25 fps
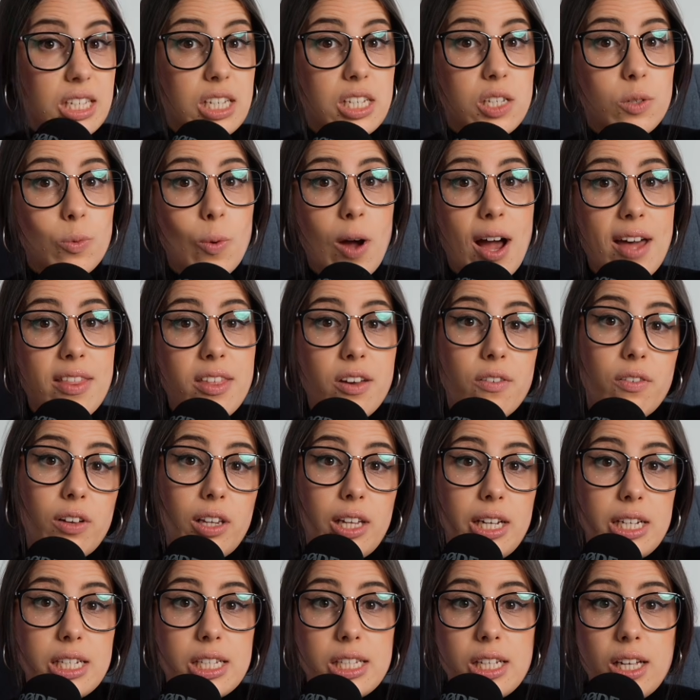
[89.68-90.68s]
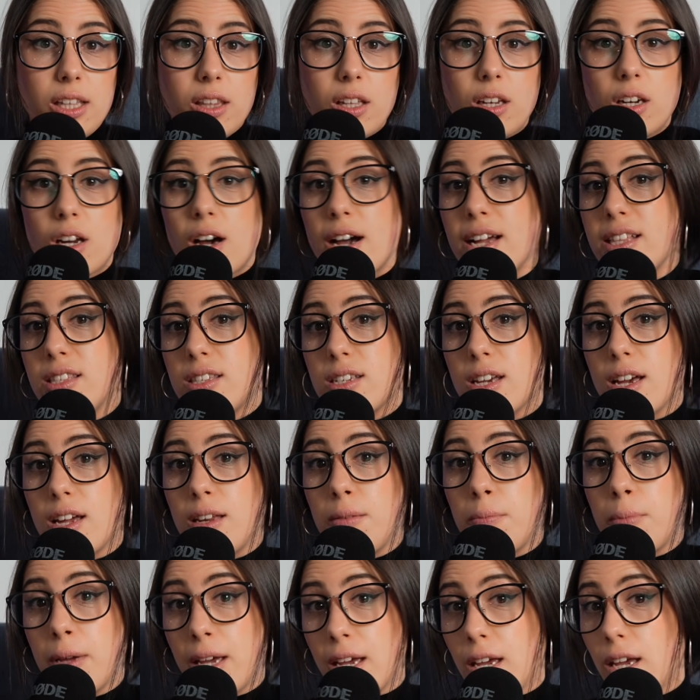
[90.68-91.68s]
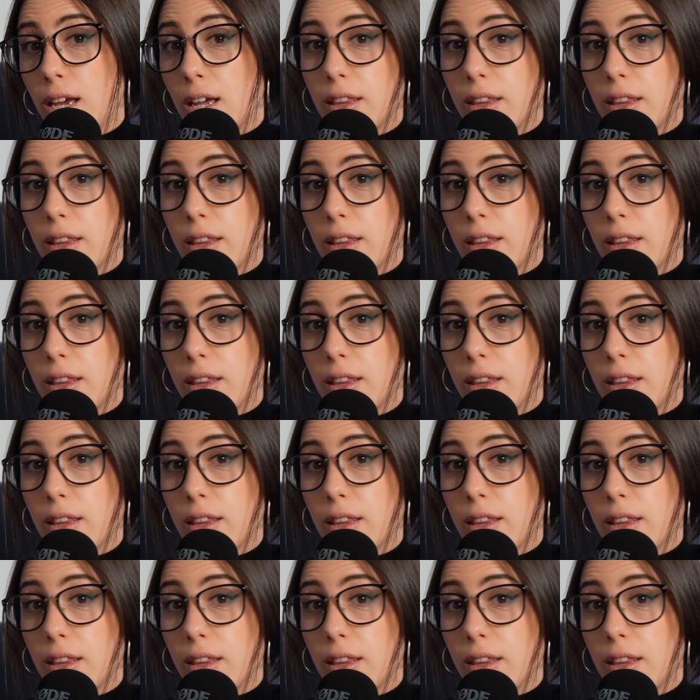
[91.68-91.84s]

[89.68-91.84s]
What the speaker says: this why they're releasing the 910p